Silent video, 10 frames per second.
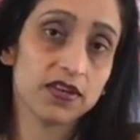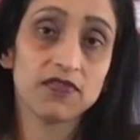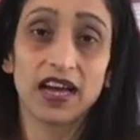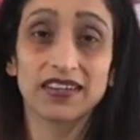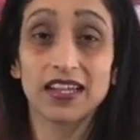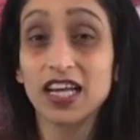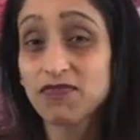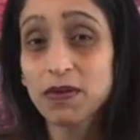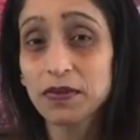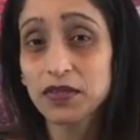we've had a lot
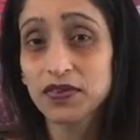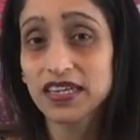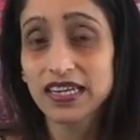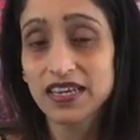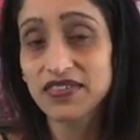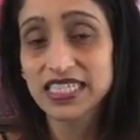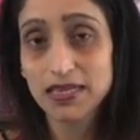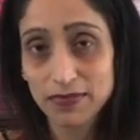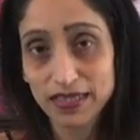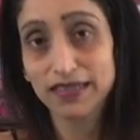of people who would live in
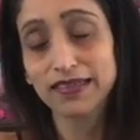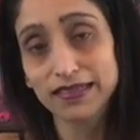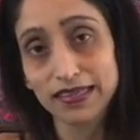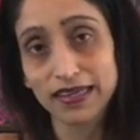typical,